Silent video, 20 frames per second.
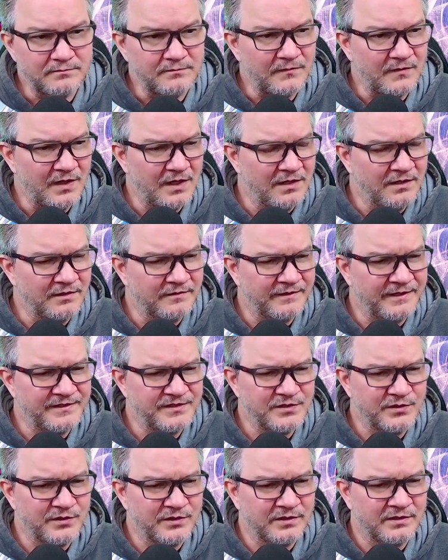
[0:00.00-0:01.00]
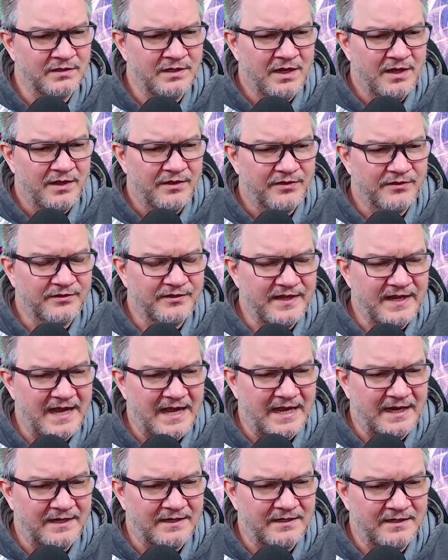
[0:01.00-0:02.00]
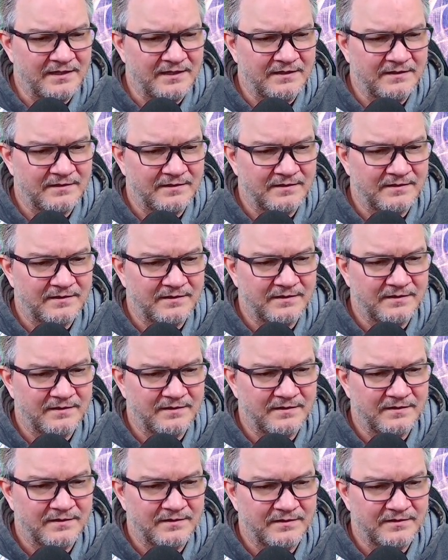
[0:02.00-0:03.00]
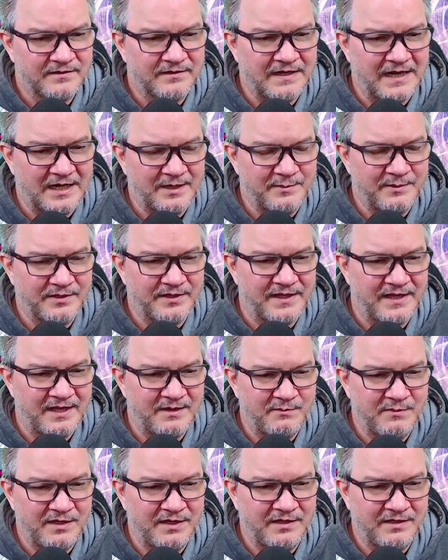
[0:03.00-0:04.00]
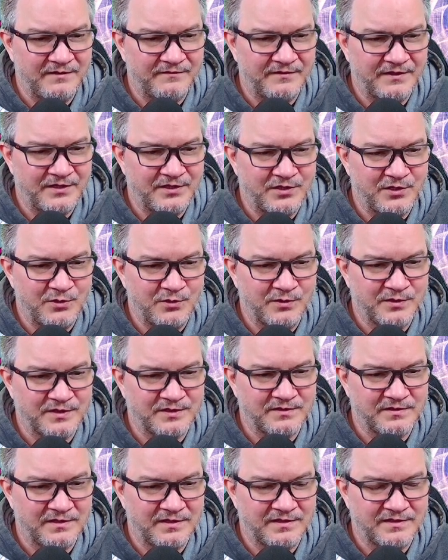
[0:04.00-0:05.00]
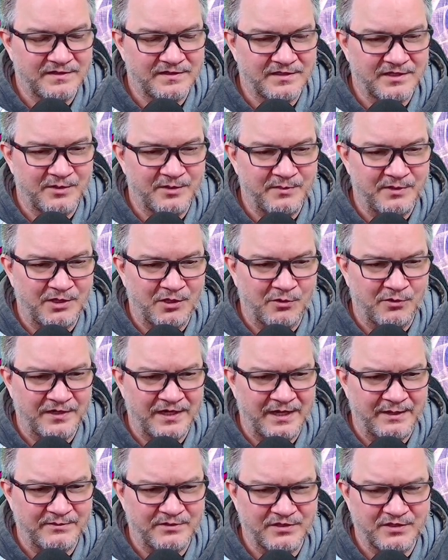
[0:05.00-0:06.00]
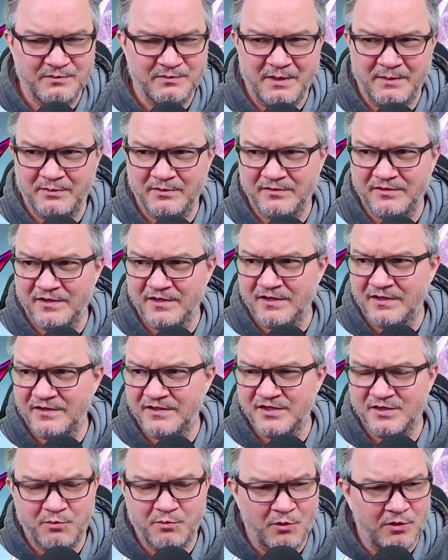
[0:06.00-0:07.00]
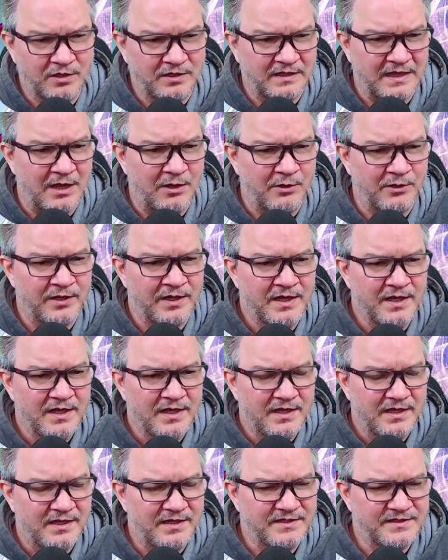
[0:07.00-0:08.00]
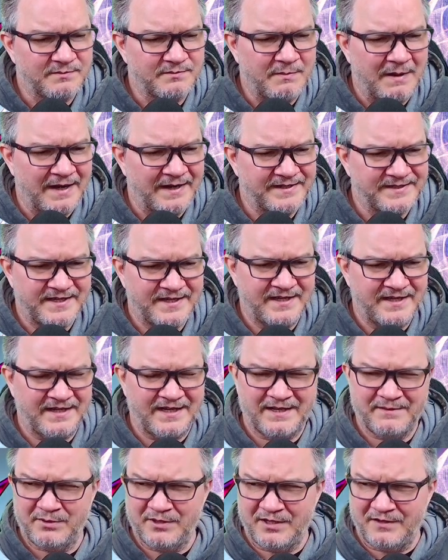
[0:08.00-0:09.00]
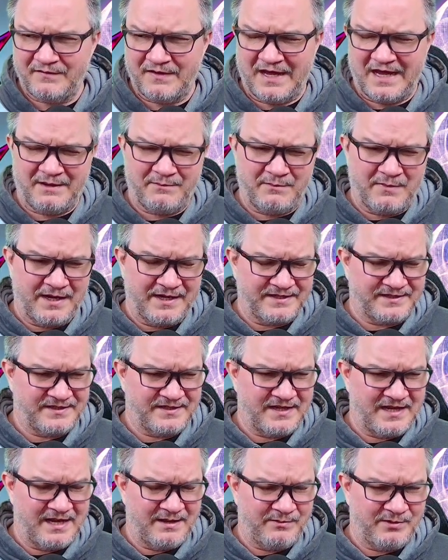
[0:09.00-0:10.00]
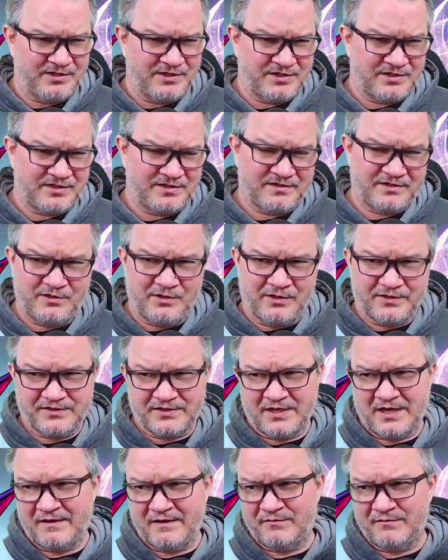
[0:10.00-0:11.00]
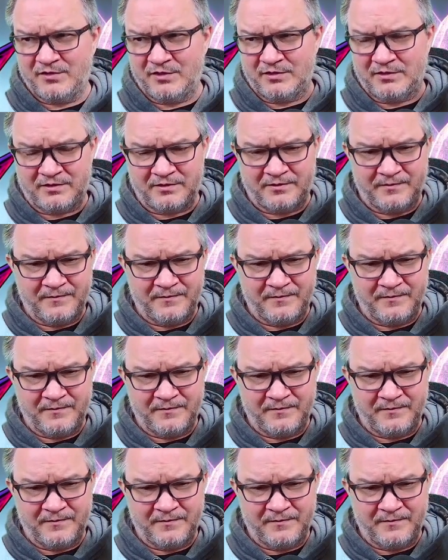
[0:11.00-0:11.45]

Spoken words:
All right, so they're not gonna be able to hit me, and if they do, it's gonna be lower damage. Because remember, the Spore Cloud is minus to hit, I believe, and minus damage. You also have your